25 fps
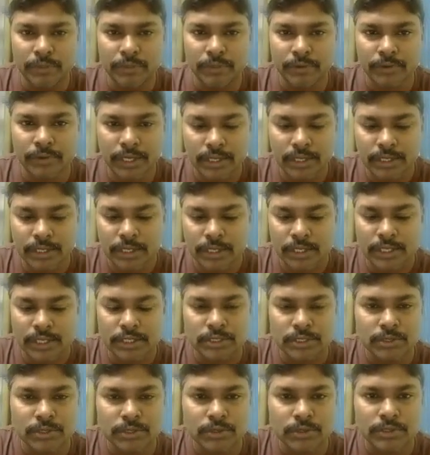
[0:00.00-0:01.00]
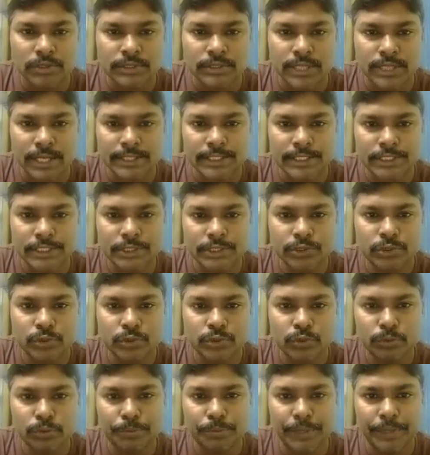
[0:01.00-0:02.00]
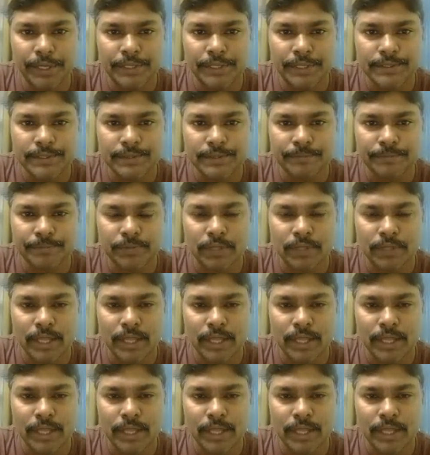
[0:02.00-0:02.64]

Okay, so successive two peaks